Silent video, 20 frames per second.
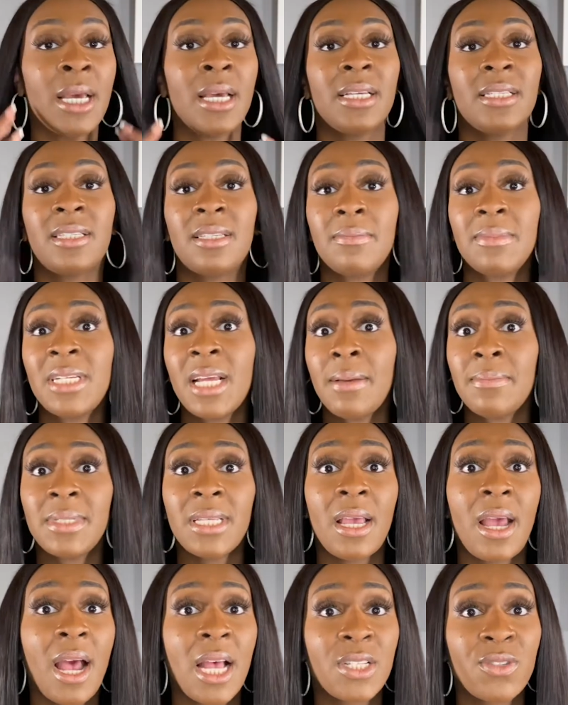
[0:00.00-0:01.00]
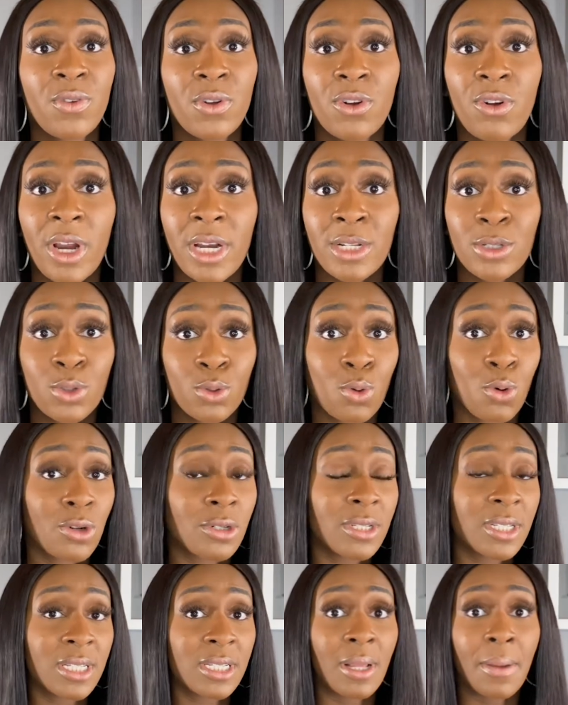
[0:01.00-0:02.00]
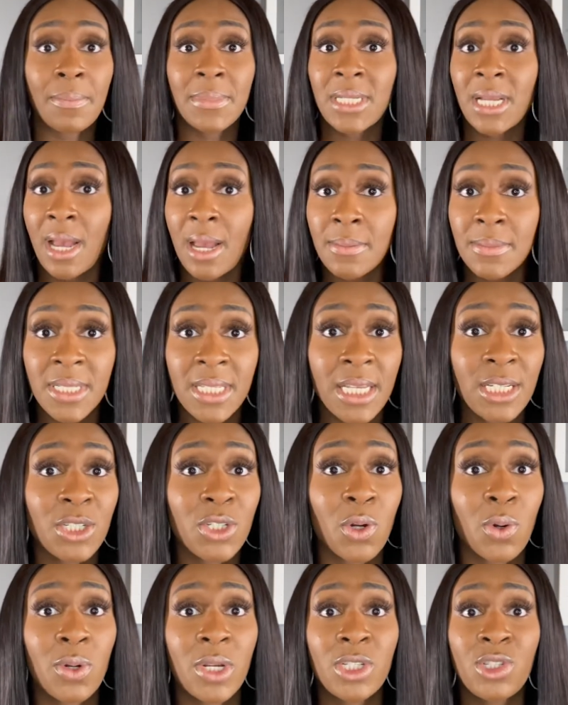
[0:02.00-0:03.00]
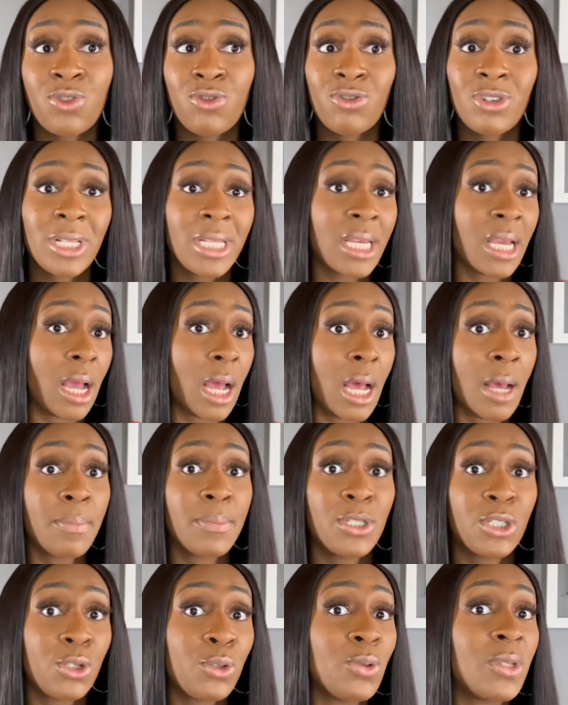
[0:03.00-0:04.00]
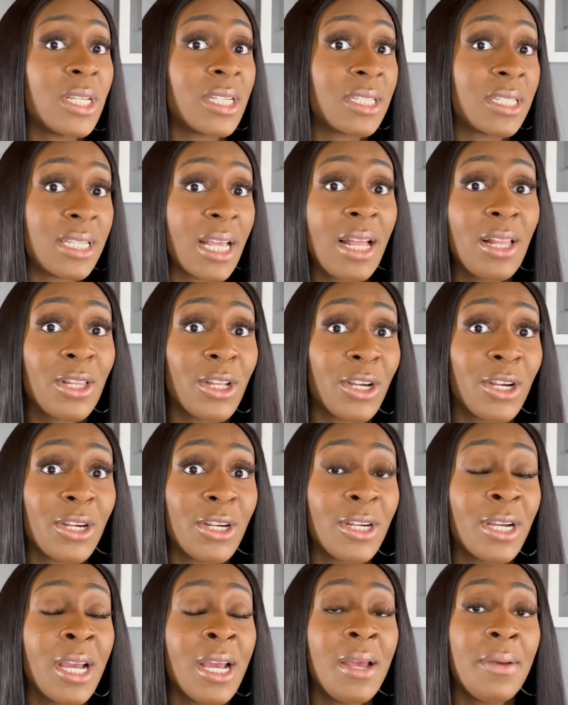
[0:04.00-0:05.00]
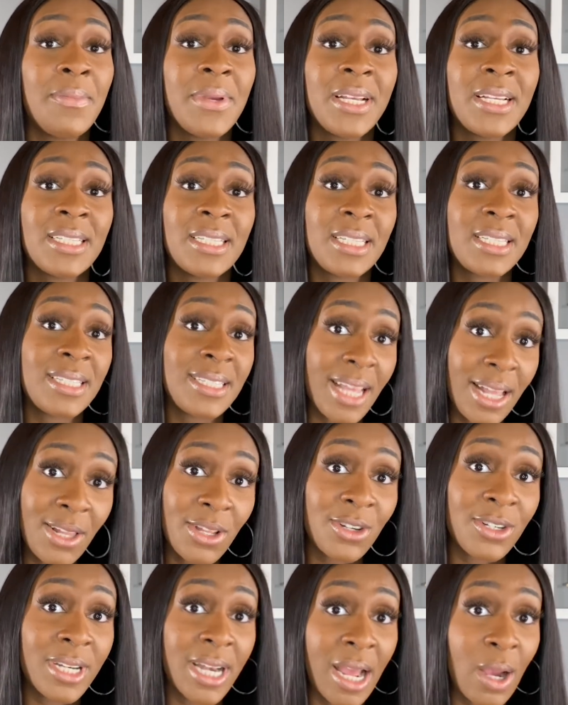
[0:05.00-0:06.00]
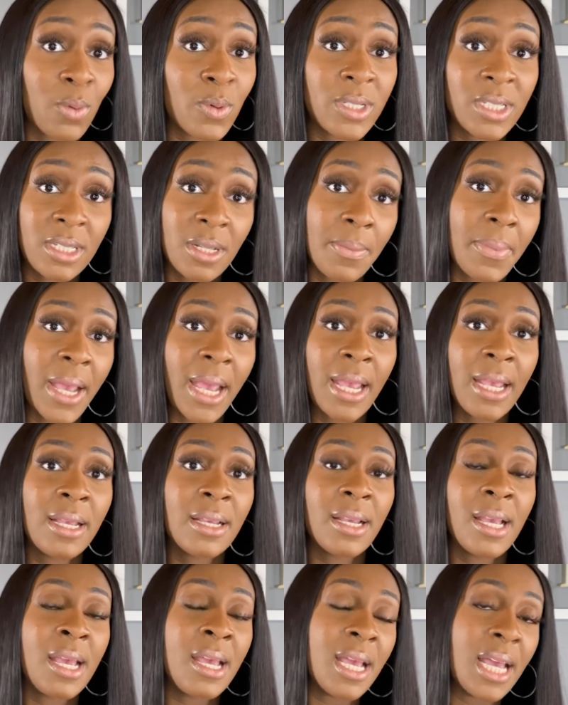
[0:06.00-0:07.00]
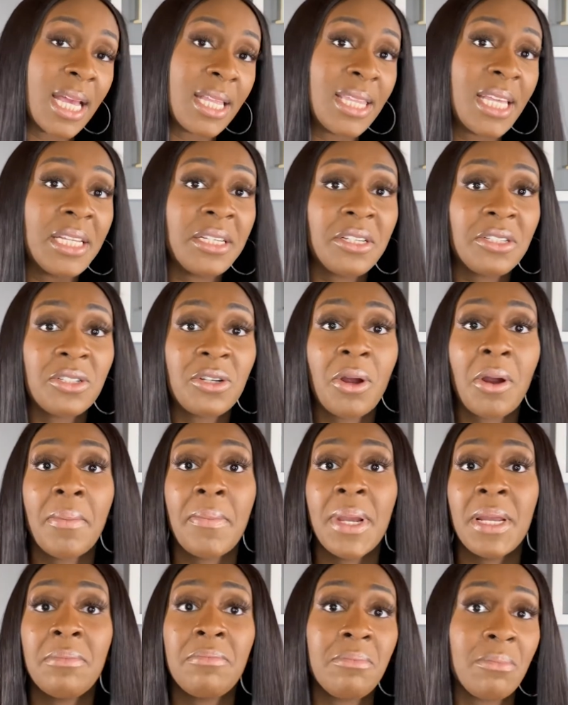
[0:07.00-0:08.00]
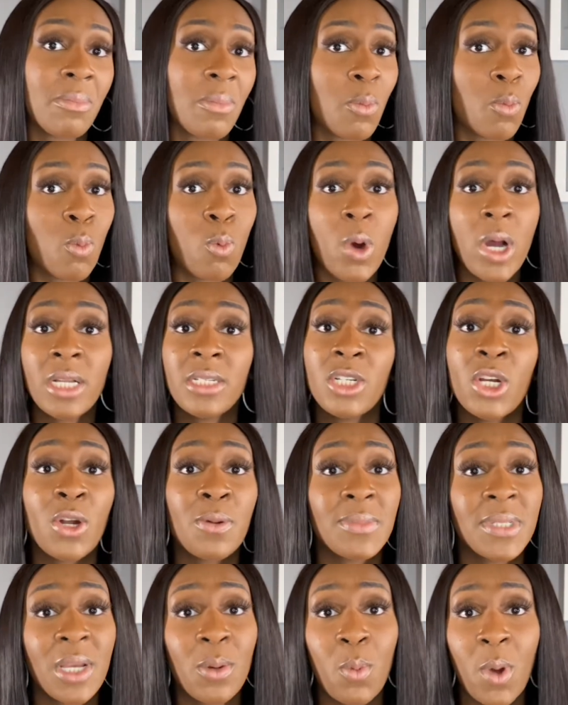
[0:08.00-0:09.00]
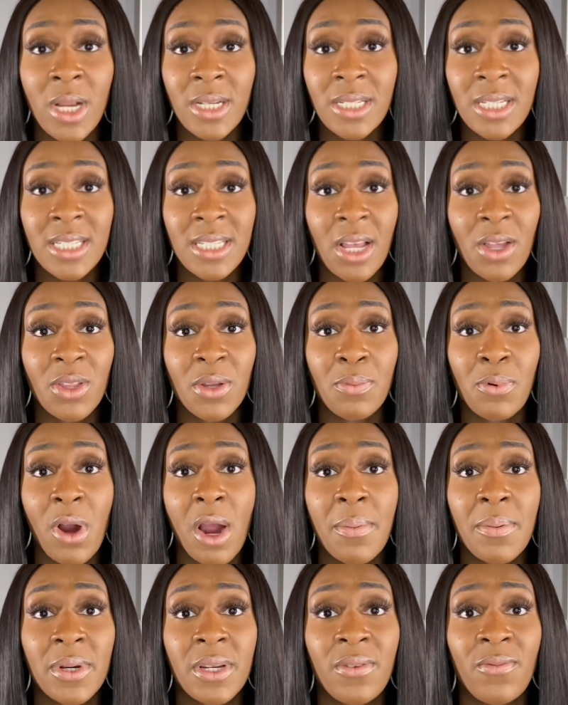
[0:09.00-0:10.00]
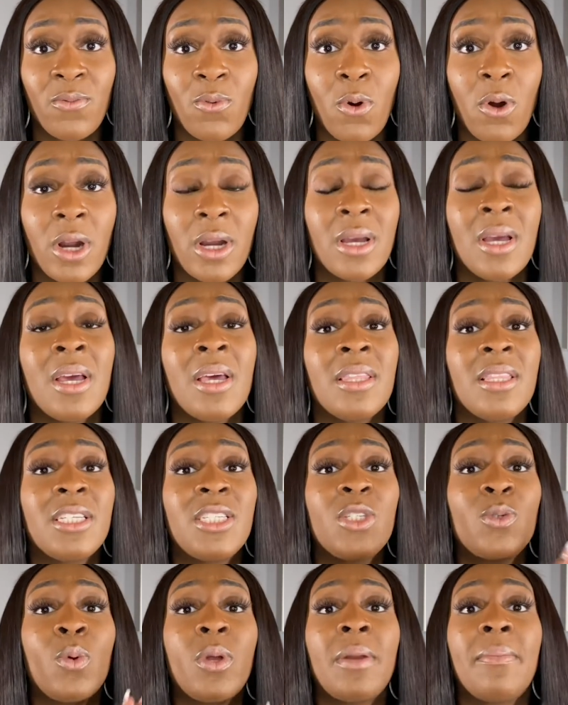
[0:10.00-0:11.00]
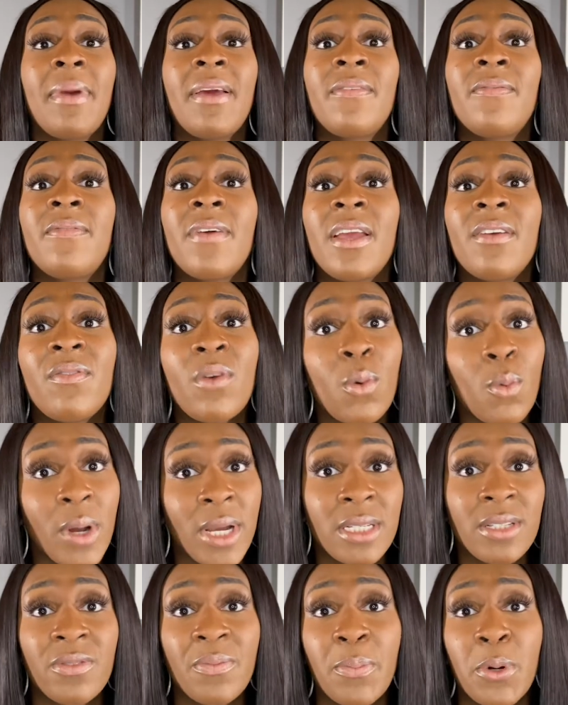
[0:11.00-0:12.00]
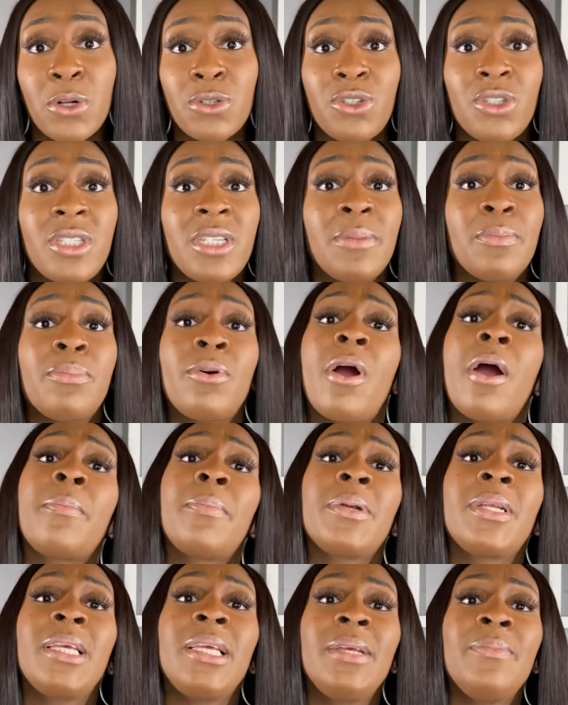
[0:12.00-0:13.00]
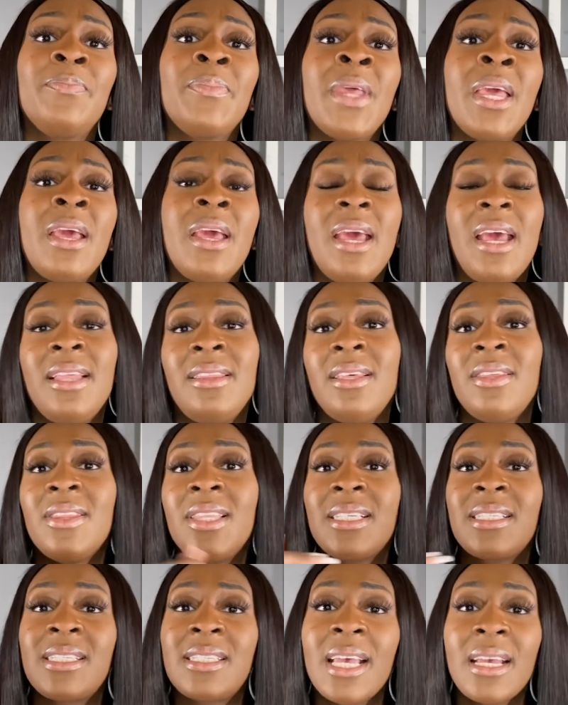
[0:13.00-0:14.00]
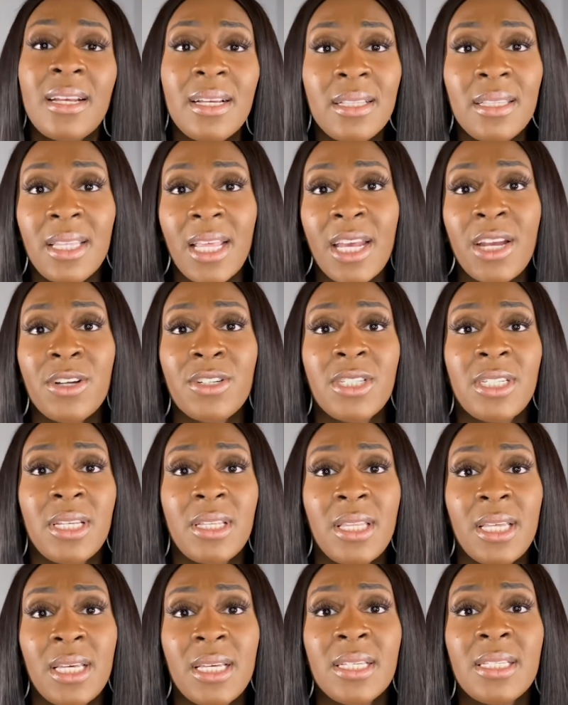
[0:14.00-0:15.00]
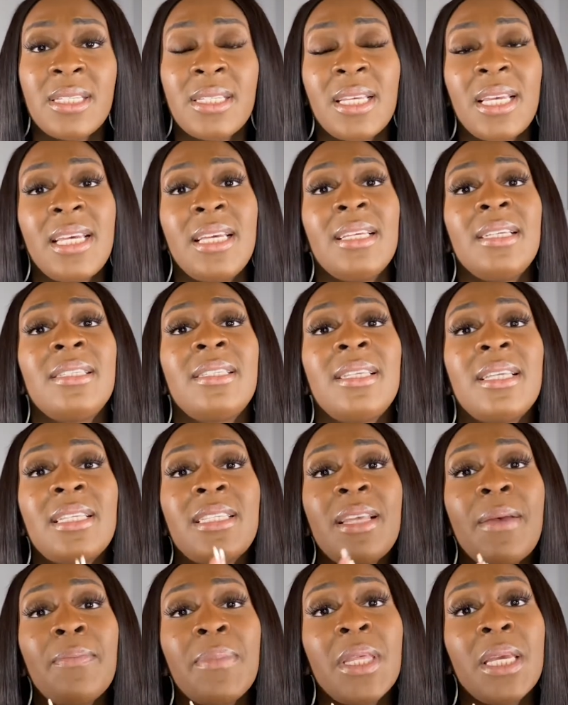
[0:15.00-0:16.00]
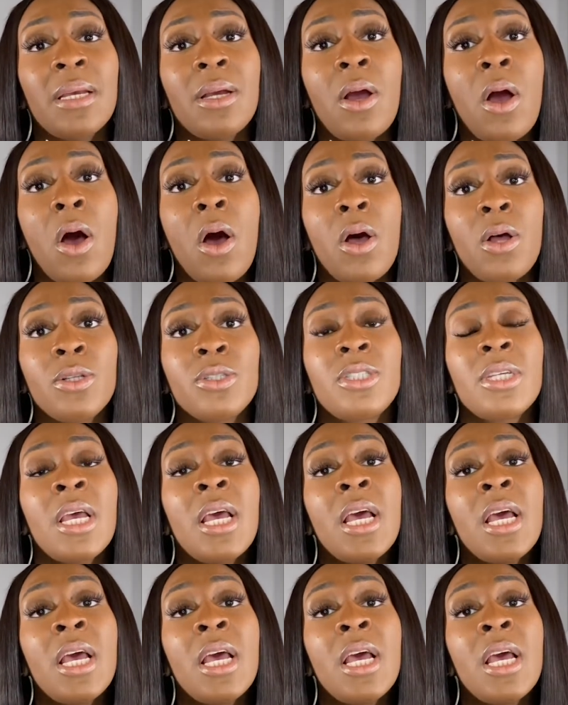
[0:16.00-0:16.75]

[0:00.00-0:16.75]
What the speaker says: Sometimes they ask for credit scores, sometimes they don't. It's really up to the seller, because the seller now is the bank and they determine what terms they want to sell the property for. This is one of my favorite ways of purchasing property. And then the second layer to this is something called